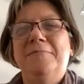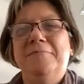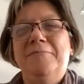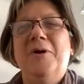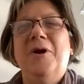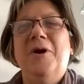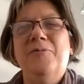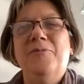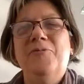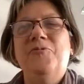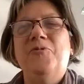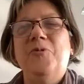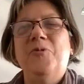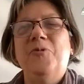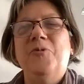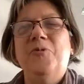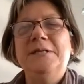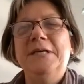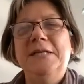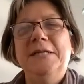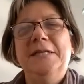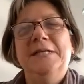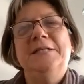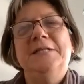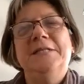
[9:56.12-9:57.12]

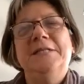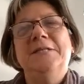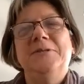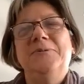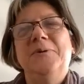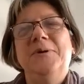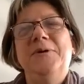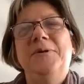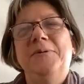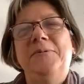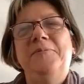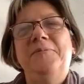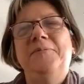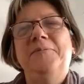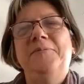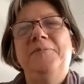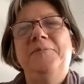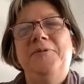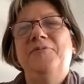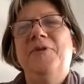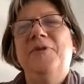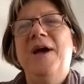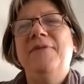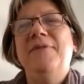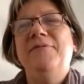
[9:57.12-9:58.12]
carbon-14 that's 3
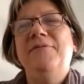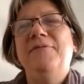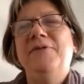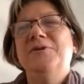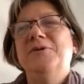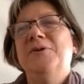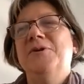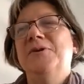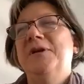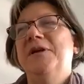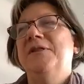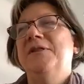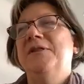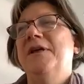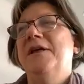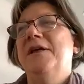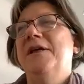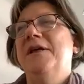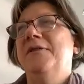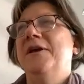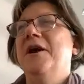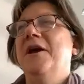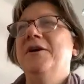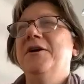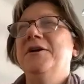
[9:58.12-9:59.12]
to 5 years old, and
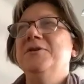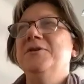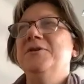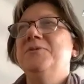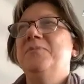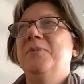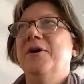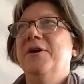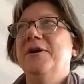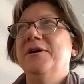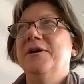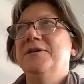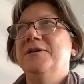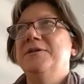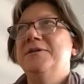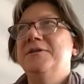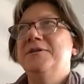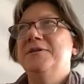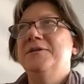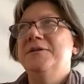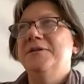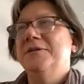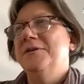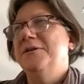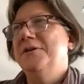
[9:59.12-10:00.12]
then the youngest part is
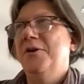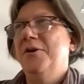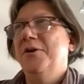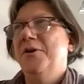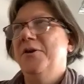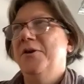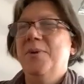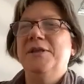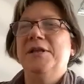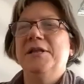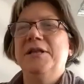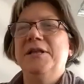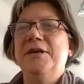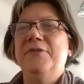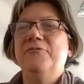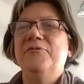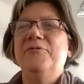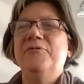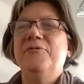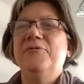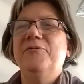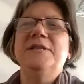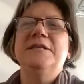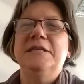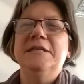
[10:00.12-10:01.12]
what the leaf
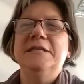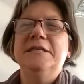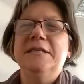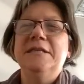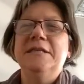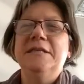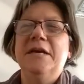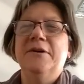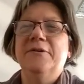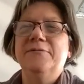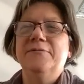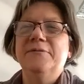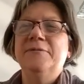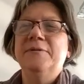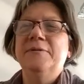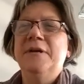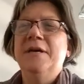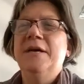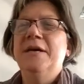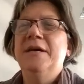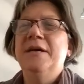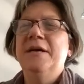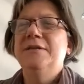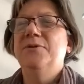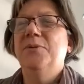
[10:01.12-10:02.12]
fixed itself.
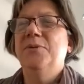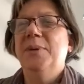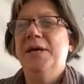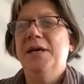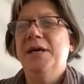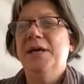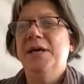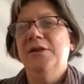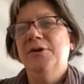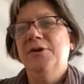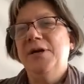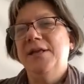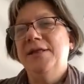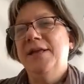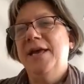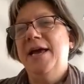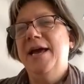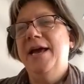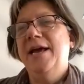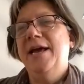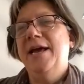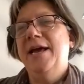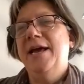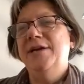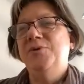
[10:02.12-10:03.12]
So we can look at the
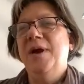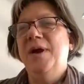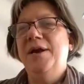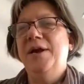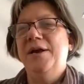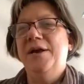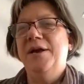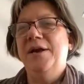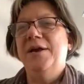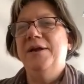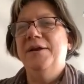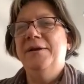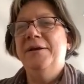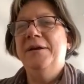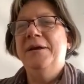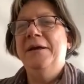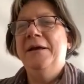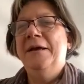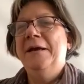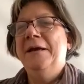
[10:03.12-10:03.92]
age gradient